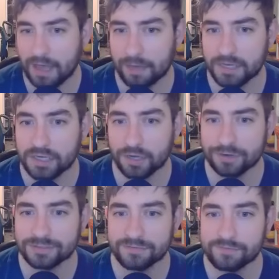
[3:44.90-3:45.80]
many
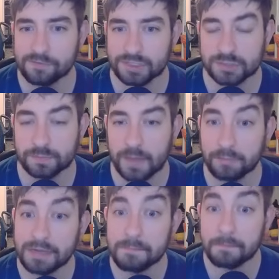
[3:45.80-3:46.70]
cards are even, how
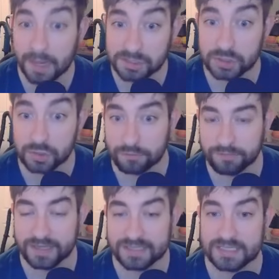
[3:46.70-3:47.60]
many monster
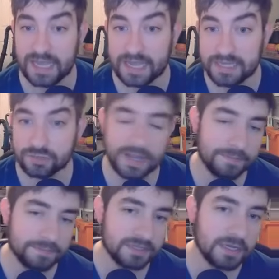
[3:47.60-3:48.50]
effects, hand
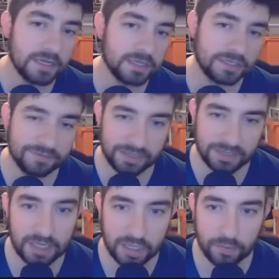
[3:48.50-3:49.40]
traps, so even in
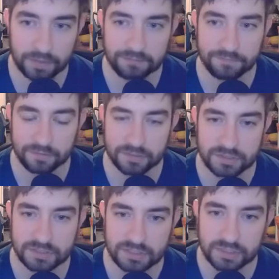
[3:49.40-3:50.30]
like a going
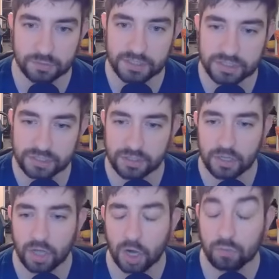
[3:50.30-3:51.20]
first situation,
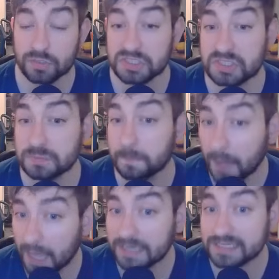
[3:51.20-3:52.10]
are
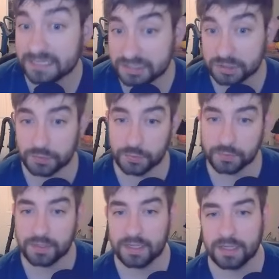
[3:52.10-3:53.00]
responding
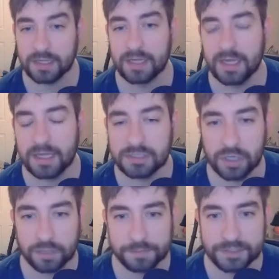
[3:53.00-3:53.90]
to a
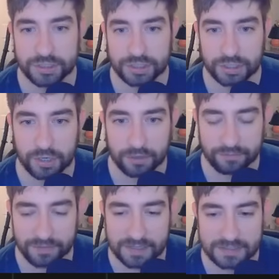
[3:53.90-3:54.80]
Dark Magician card
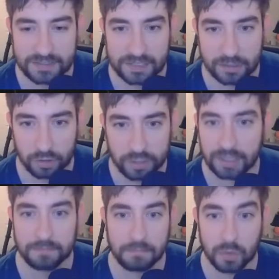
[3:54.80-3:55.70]
effect? Like looking
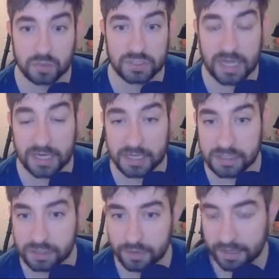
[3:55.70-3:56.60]
at most non
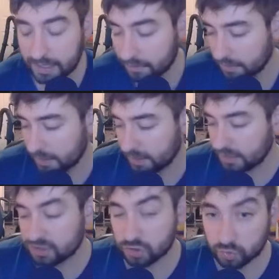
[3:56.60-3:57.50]
engine right now,
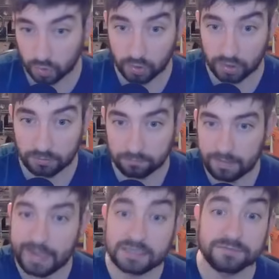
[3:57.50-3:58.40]
it's Droll,
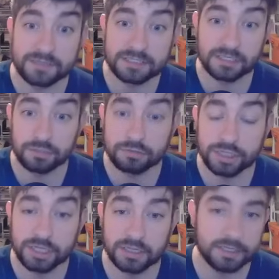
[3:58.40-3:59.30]
activates in a new
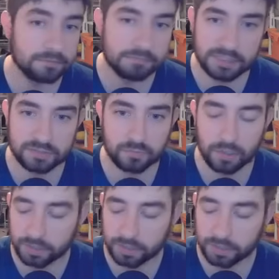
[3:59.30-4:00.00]
chain link, doesn't work.